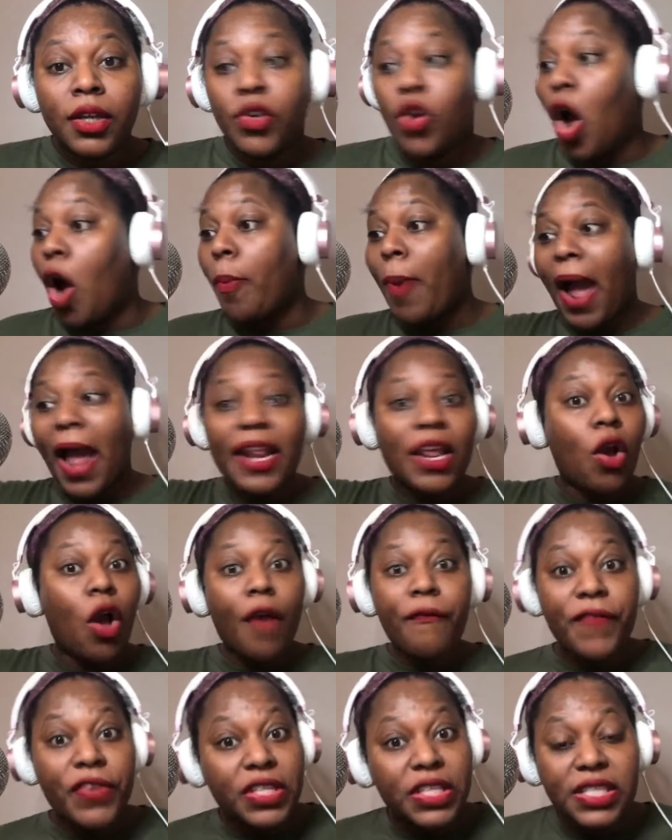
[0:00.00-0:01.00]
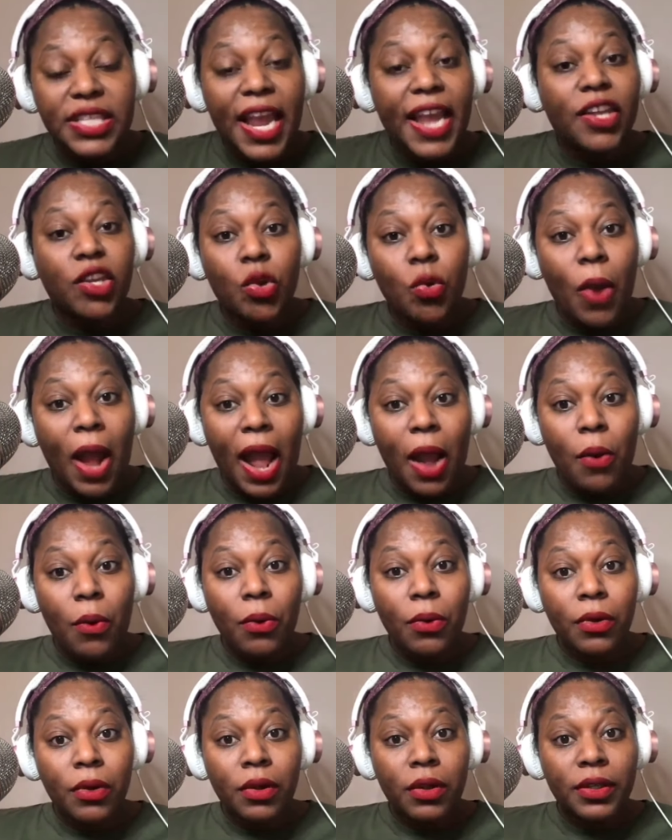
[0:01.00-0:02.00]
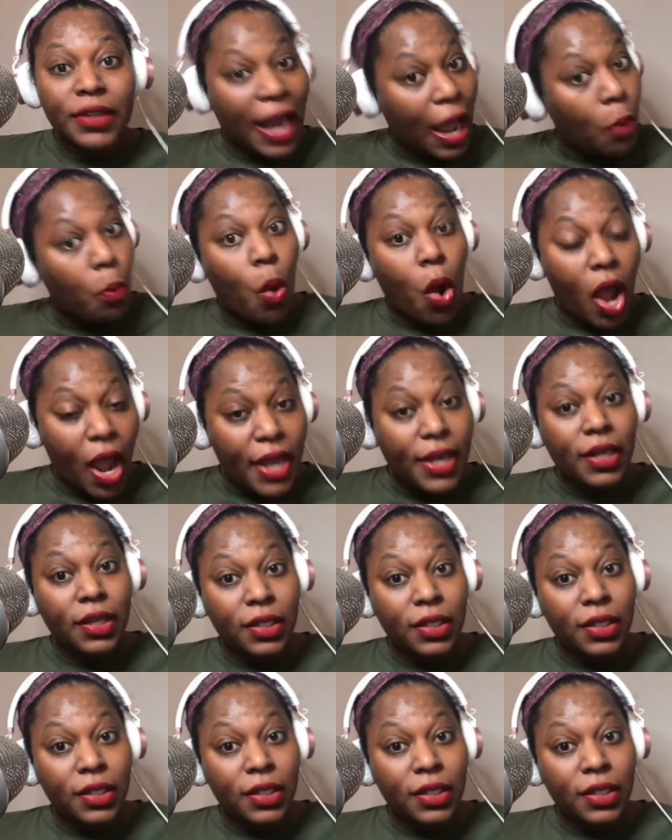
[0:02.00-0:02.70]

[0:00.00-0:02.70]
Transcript: Nobody offered to take you out. Not one.